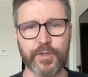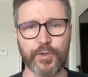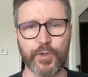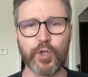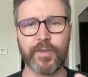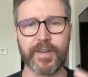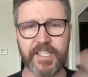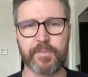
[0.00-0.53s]
or
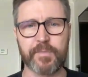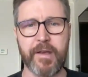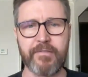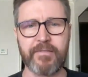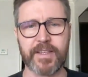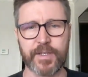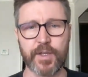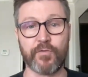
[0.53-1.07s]
your
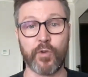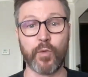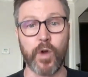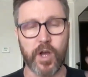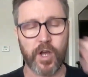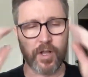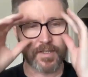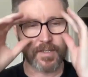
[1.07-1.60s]
experience of the
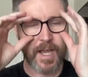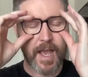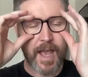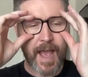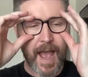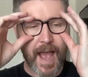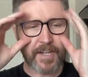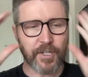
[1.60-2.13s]
world.
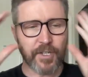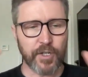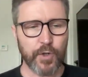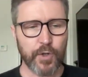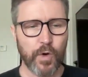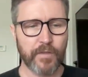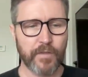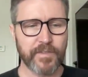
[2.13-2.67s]
And
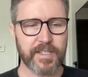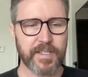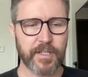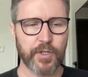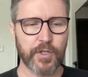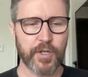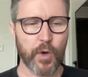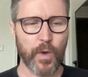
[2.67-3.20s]
you obviously,
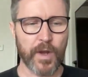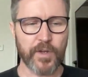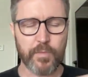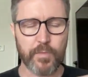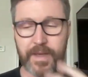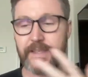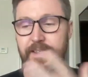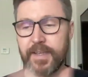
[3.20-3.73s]
you know, when you
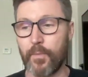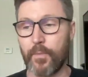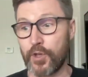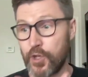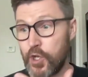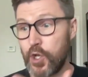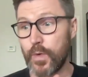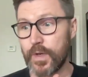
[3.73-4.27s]
meet someone
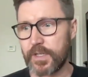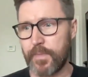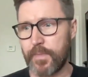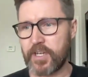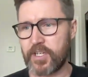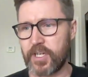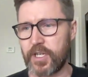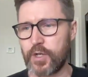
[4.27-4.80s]
new,
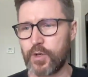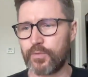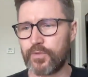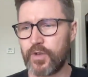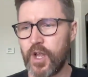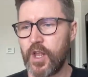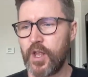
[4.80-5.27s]
especially, you've